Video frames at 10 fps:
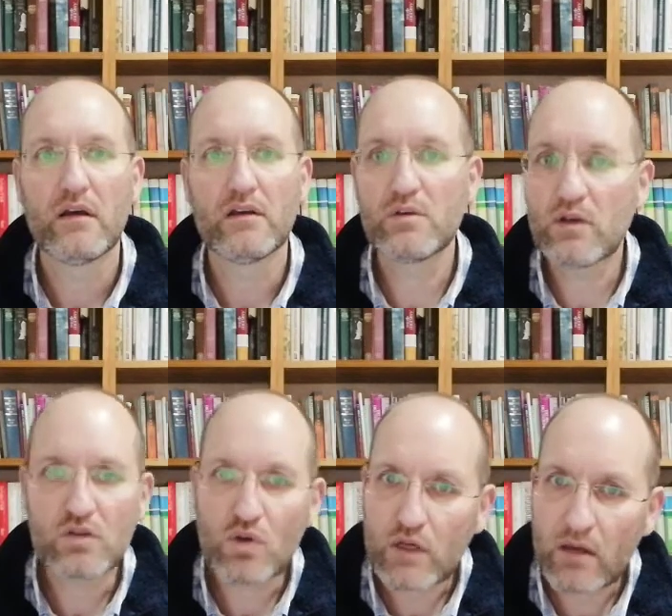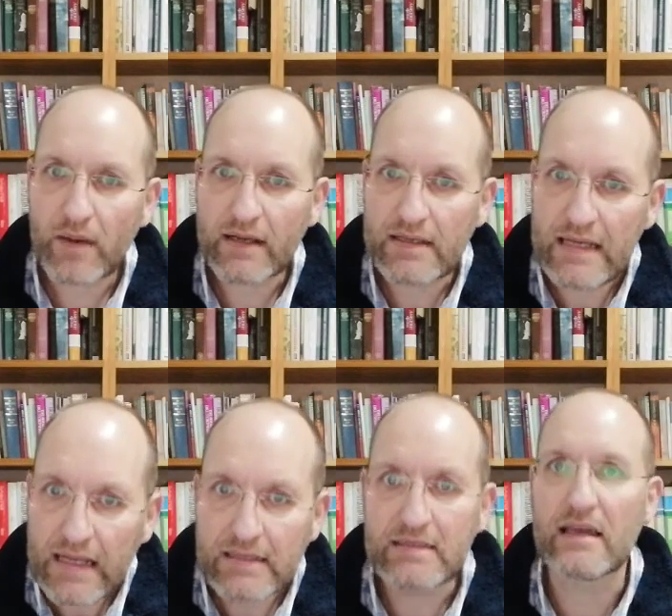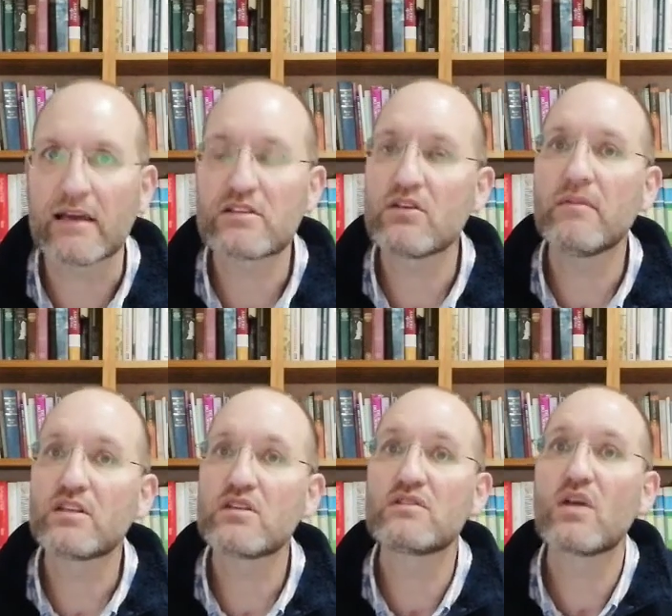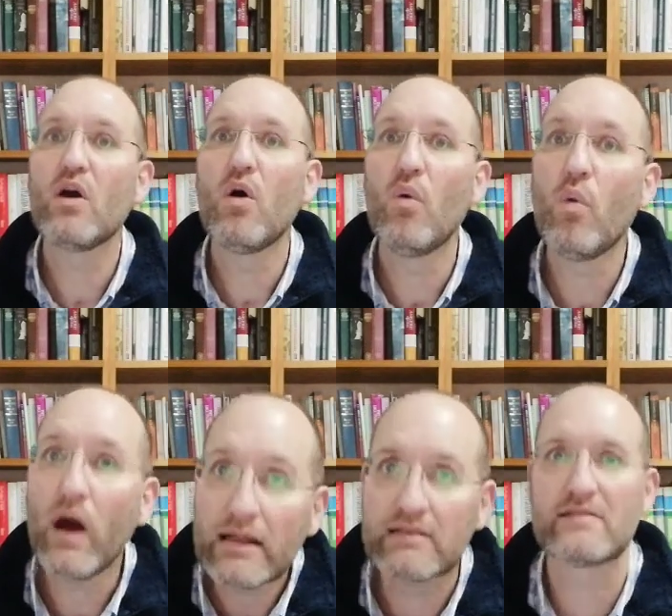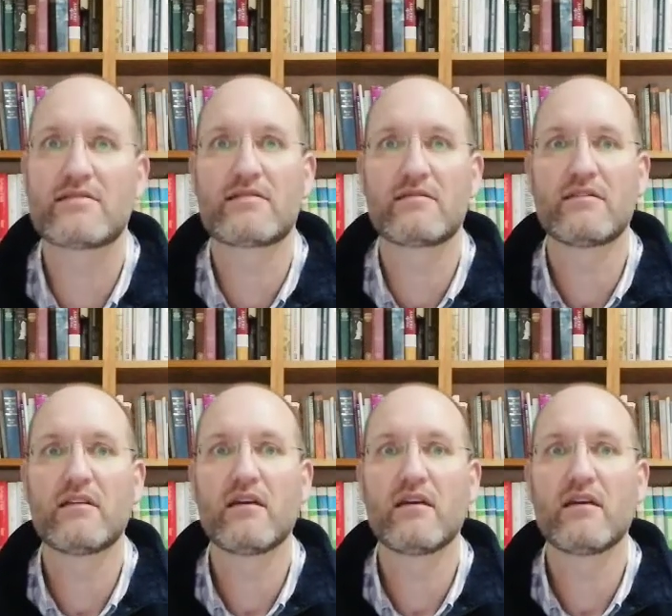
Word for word: So we're not talking about needs here so much as wants,